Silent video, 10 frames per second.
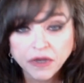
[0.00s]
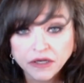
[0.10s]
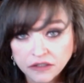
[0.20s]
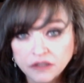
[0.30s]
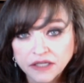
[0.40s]

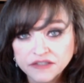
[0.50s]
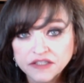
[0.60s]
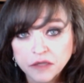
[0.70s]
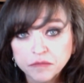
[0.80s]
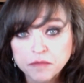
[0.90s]
But
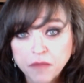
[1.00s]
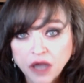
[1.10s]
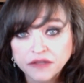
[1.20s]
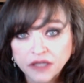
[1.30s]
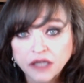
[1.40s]
let's keep in
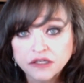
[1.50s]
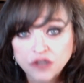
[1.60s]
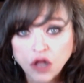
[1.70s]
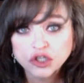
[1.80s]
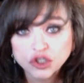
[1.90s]
mind the
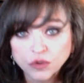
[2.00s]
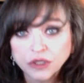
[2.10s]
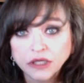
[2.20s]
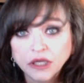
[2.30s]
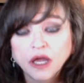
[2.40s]

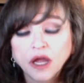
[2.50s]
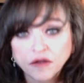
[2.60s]
idolatry